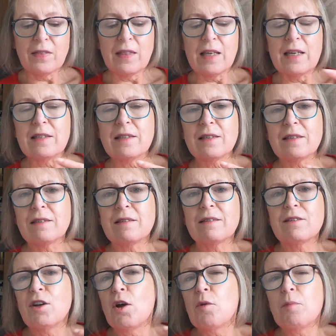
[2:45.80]
There's
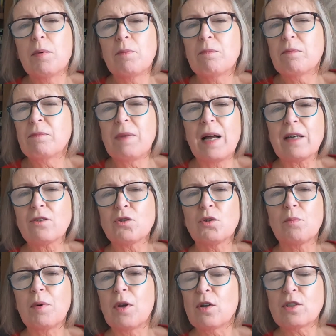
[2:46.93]
no
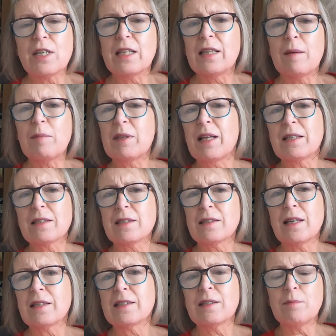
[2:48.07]
actual plot in there, but
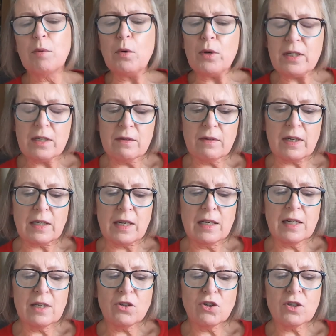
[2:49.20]
that's the point of it.
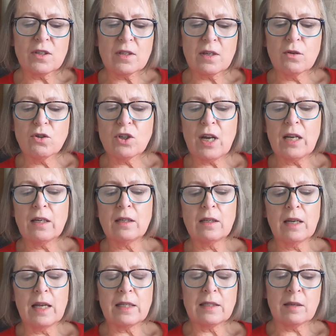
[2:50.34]
It is just so
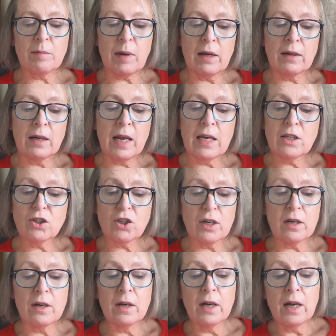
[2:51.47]
gentle. It's about
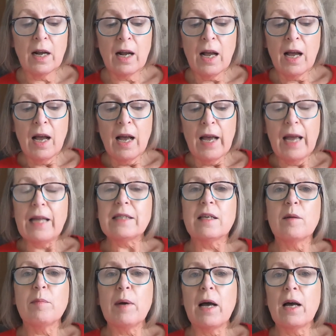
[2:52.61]
nature. It's
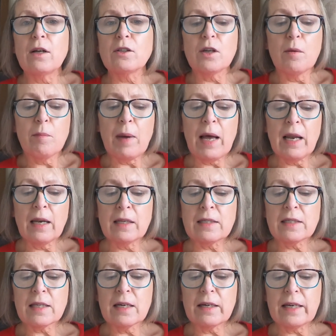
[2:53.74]
about Belle and
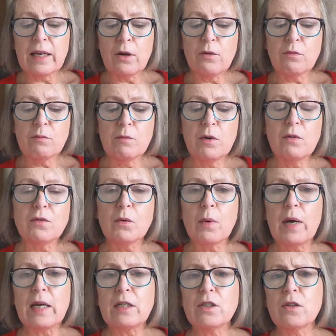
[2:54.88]
Cy, who've moved
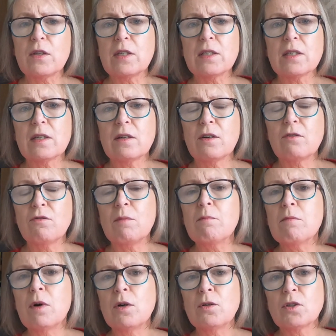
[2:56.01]
away to this
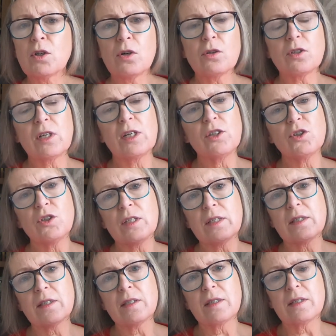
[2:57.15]
remote cottage
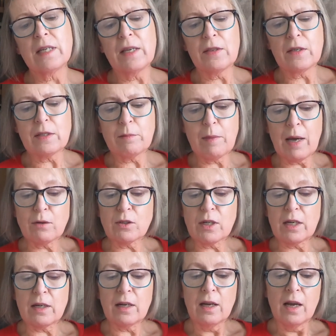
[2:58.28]
that's near this
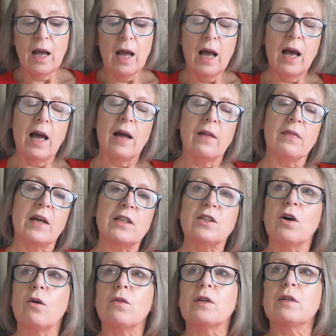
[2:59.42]
mountain, and they're
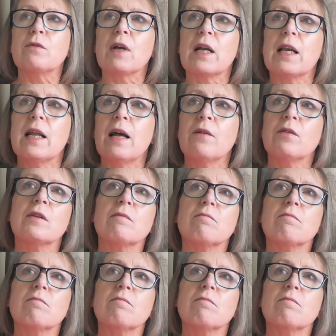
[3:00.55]
told that if they climb